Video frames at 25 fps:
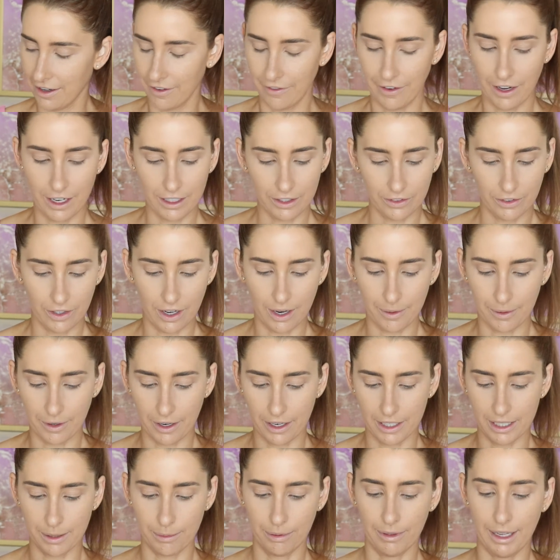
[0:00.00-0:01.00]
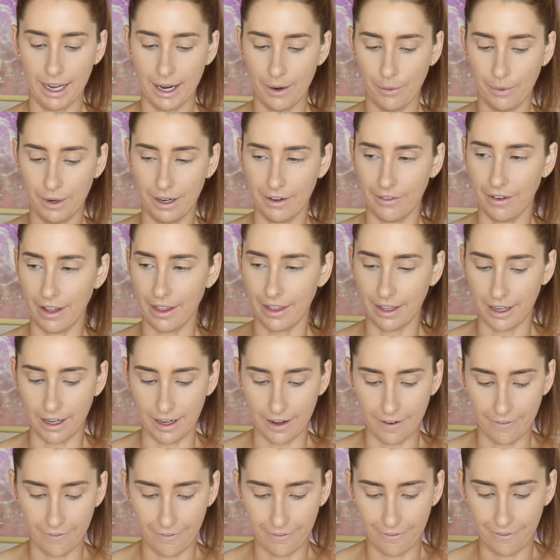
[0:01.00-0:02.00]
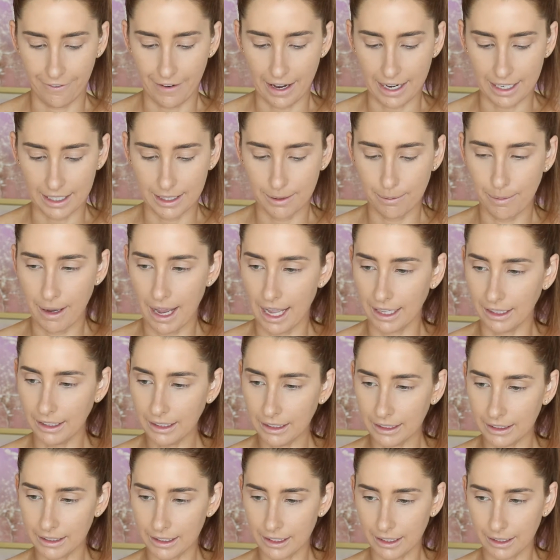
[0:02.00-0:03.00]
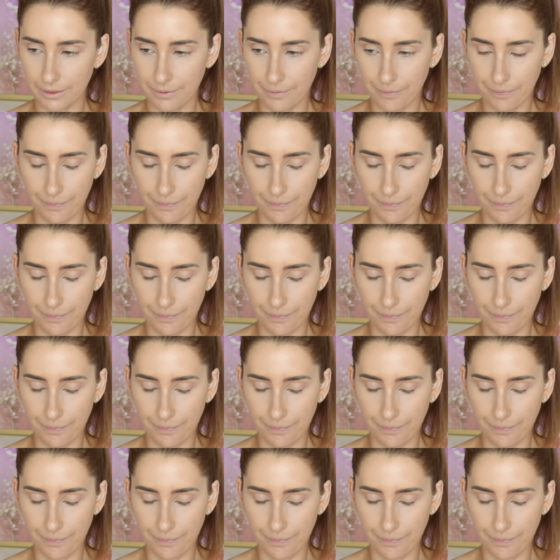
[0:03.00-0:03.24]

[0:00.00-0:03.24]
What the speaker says: First of all, I'm going to play with the face palette.